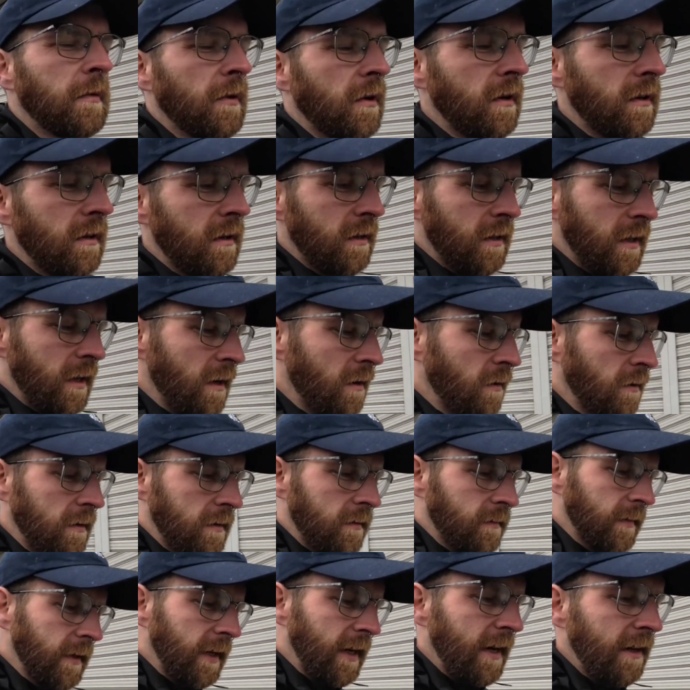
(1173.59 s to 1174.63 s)
But no,
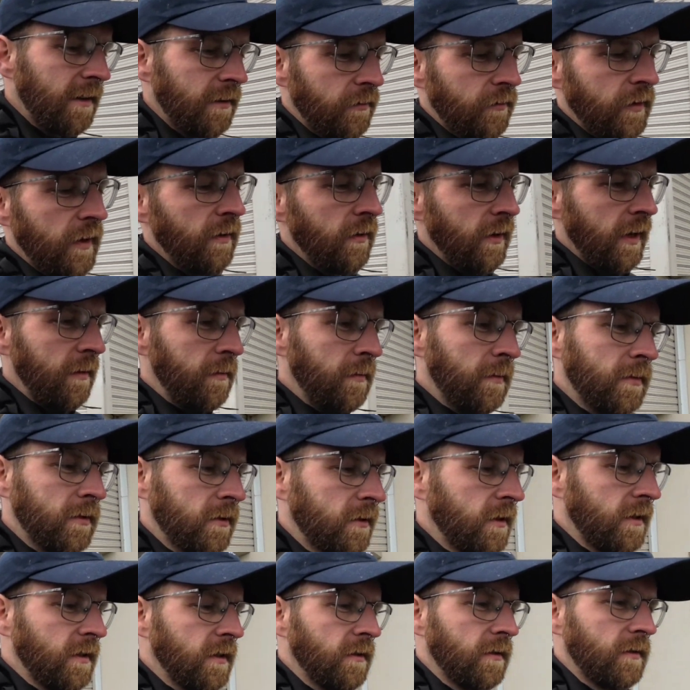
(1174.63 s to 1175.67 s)
I'm glad I found that
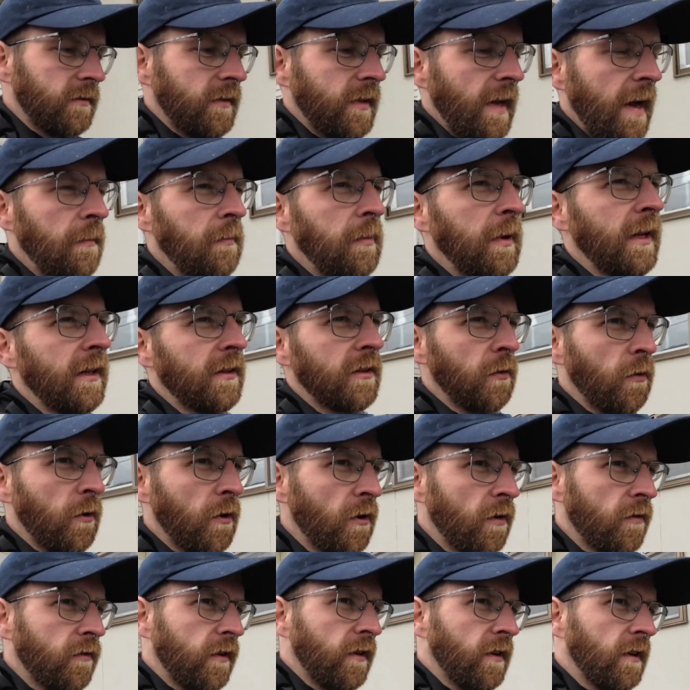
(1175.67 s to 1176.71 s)
bloody temple at the
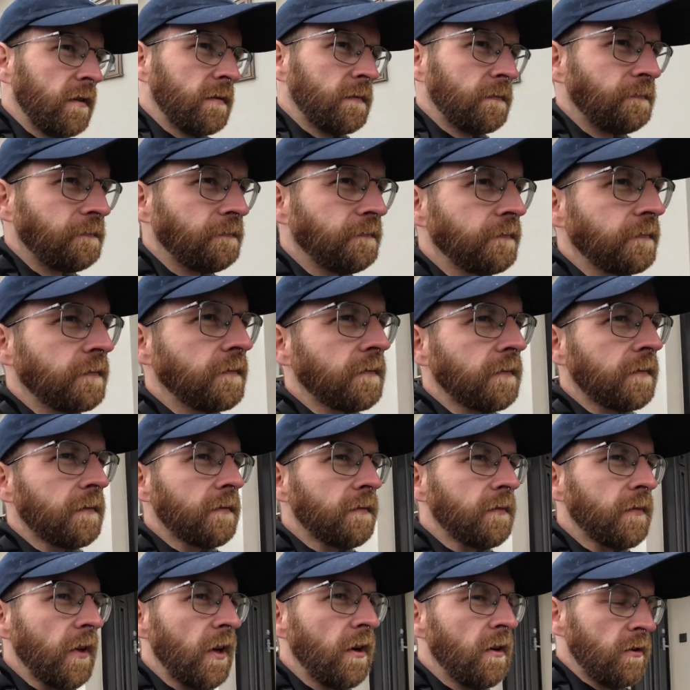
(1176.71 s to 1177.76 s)
waterfall,
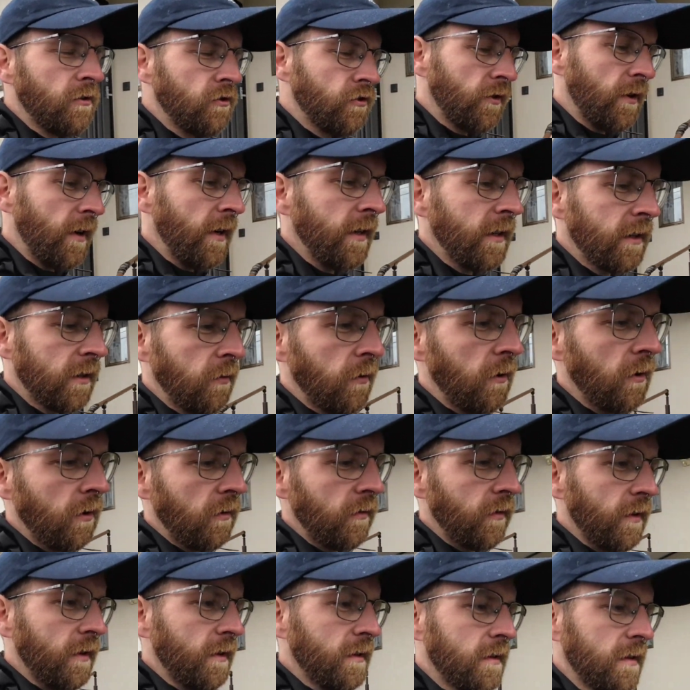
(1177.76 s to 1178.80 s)
at the shrine at the
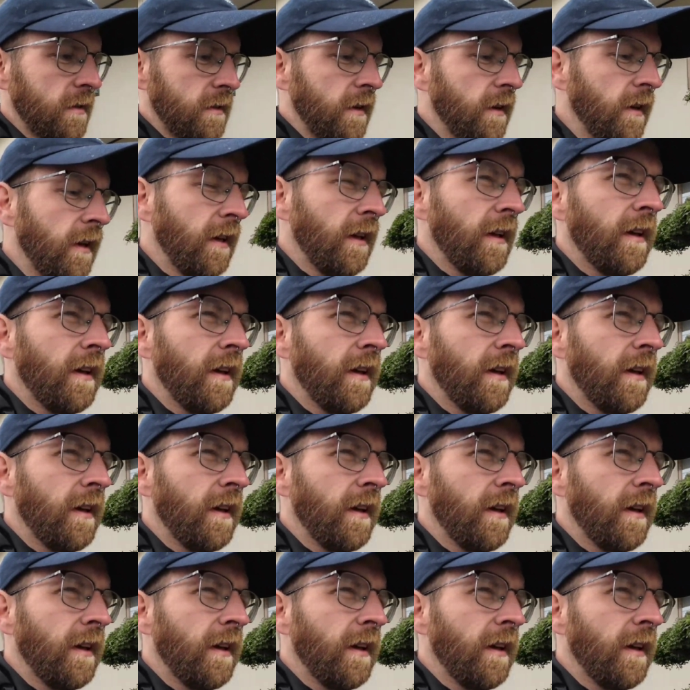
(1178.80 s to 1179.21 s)
waterfall. So